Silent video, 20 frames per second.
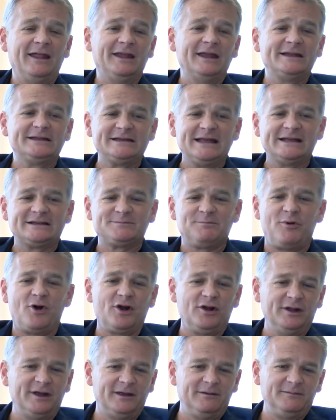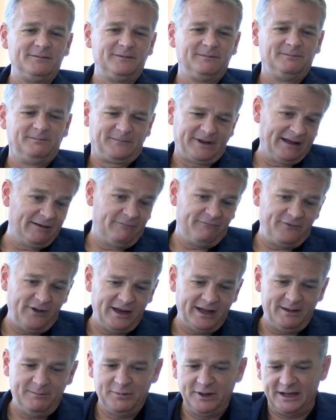and it, it's partly kind of
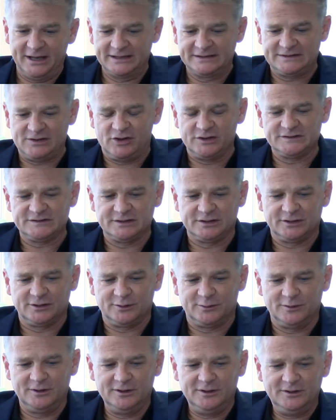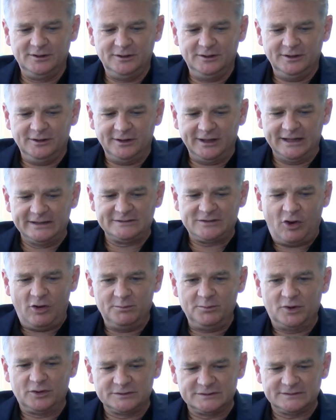funny, but it's also, it's
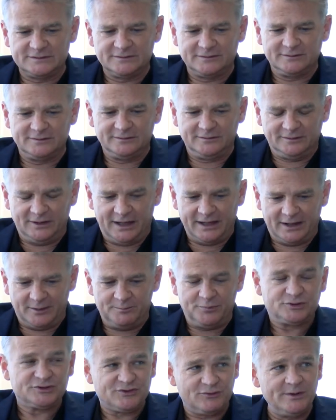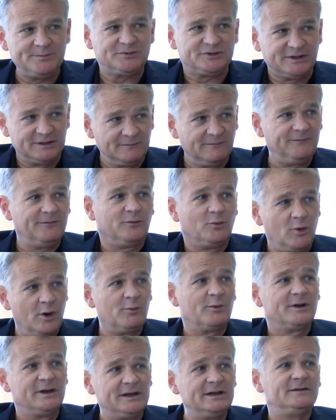almost like a prescription for
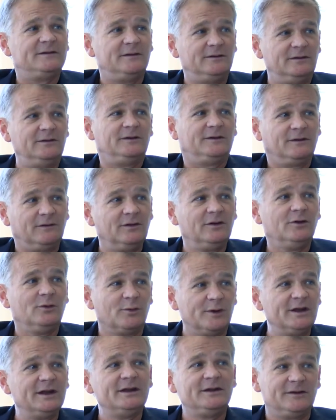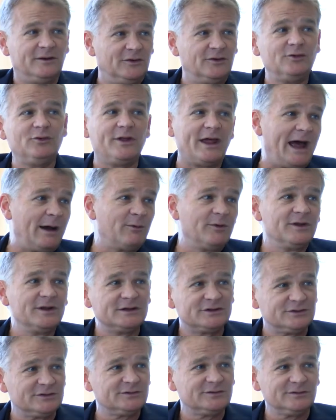what we need to do. We need to do that with
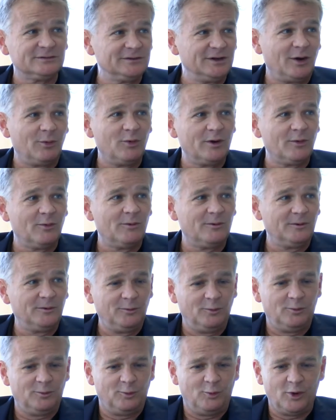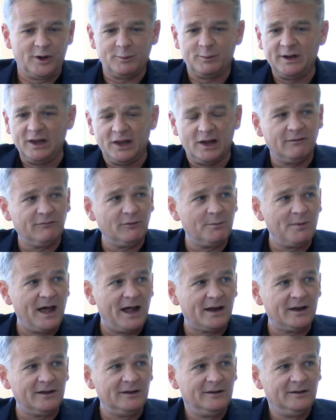each, you know, what, what do we love
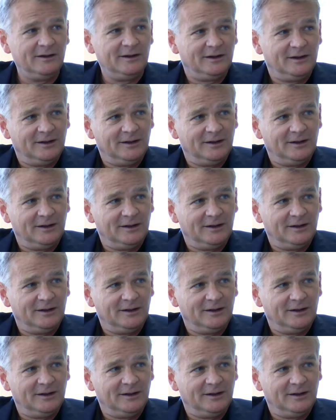about it,